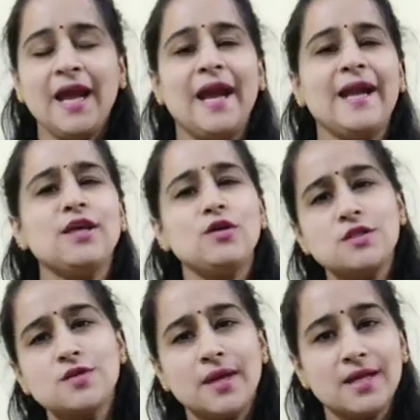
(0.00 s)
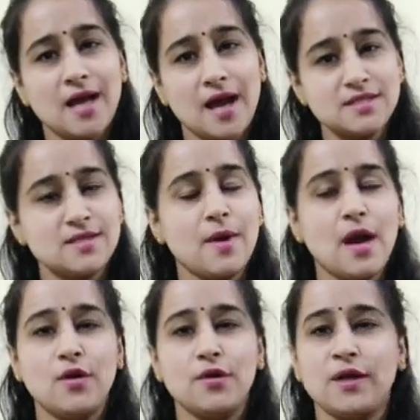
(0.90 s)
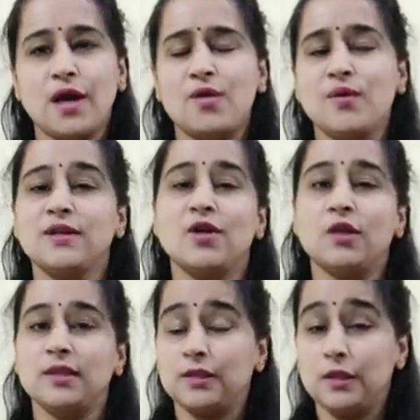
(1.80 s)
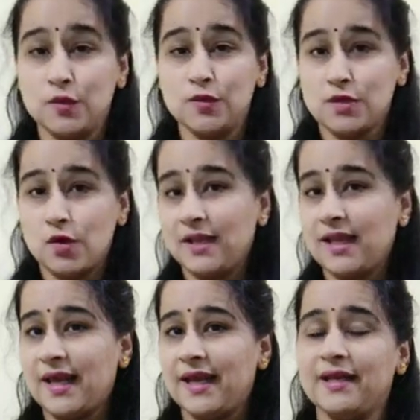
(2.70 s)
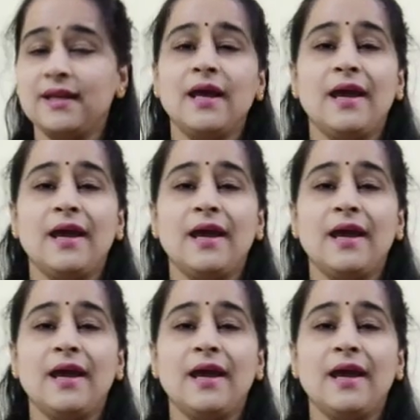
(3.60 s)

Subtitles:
And I also get asked about how are the clothes online,